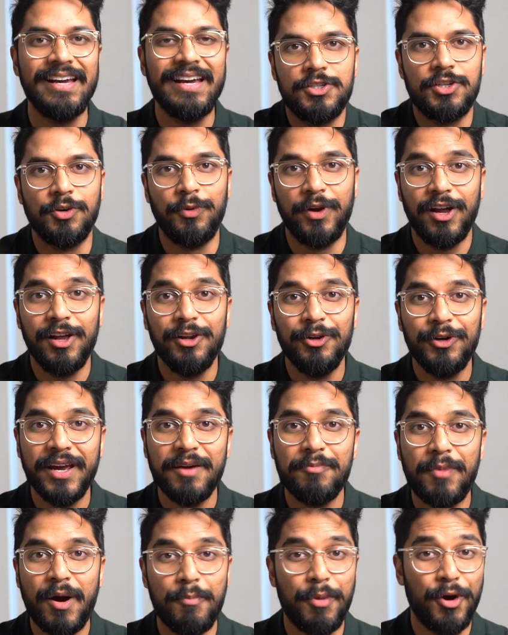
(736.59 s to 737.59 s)
So when I look
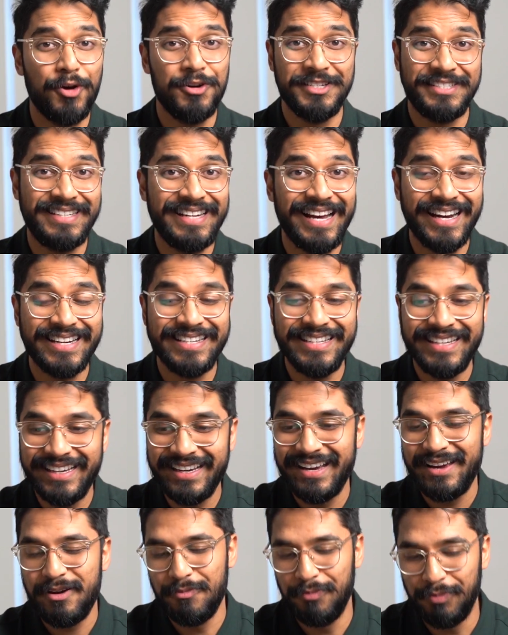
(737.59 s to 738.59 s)
at my bonus
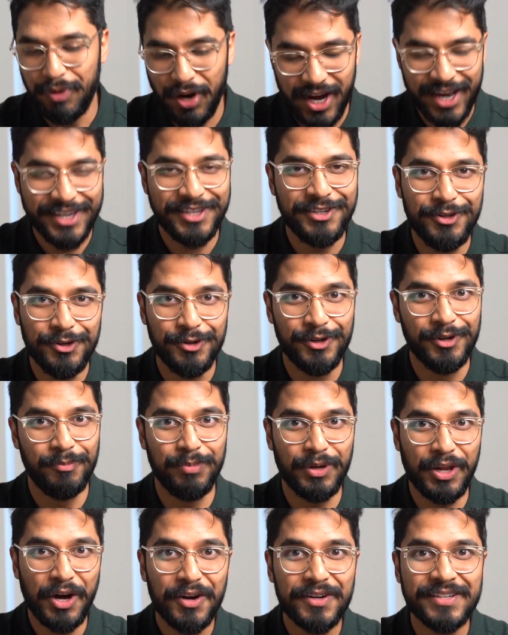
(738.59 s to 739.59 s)
tactic, buying unit
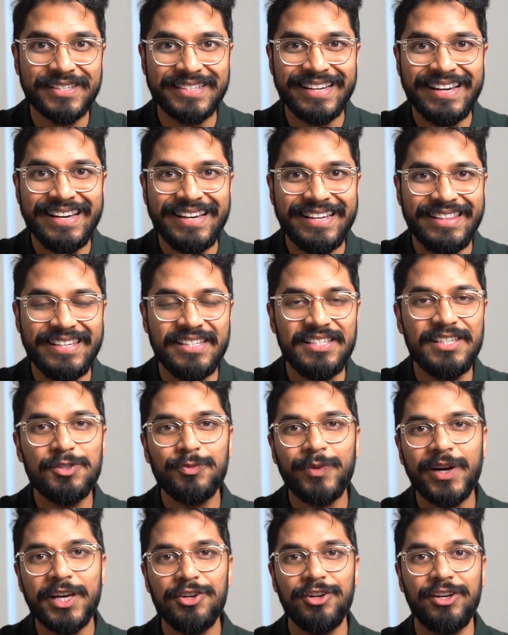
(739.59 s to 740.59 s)
blocks, this is
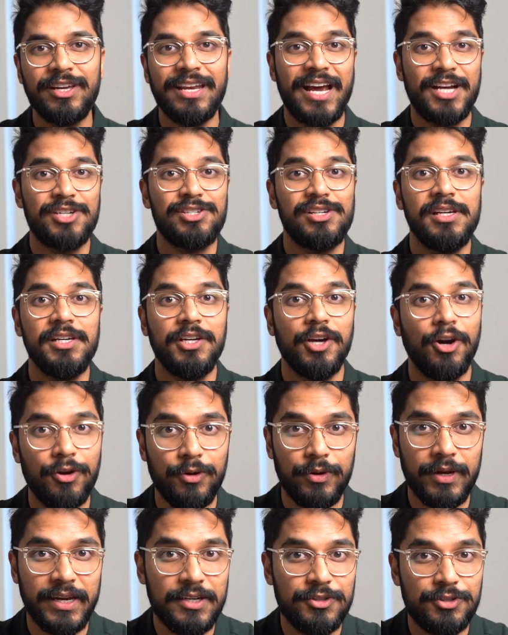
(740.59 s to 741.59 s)
where you can actually
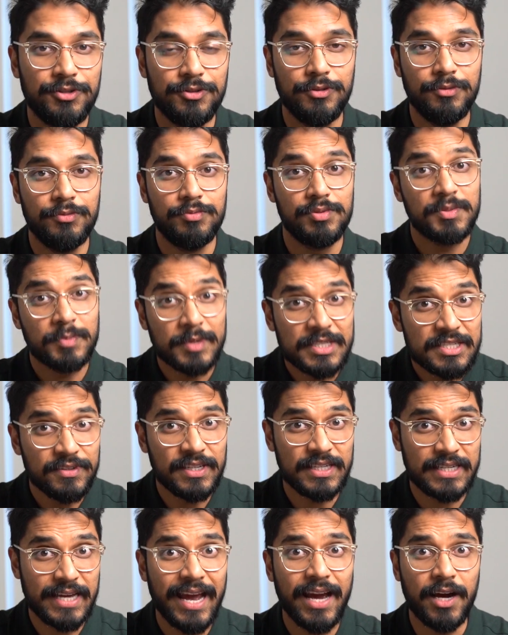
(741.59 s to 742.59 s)
go into
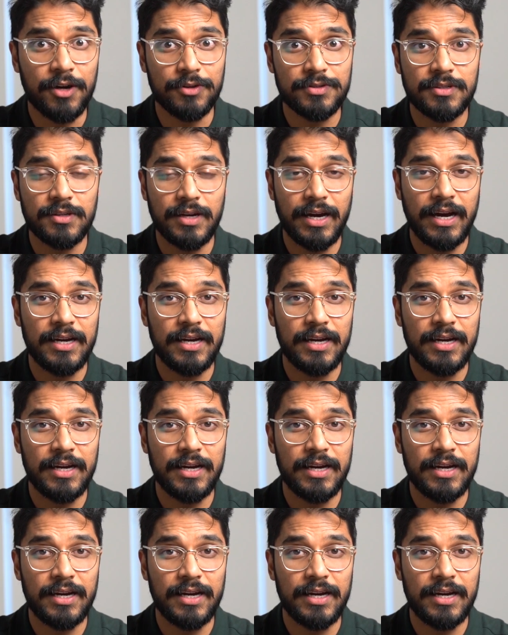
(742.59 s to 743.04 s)
specific towns,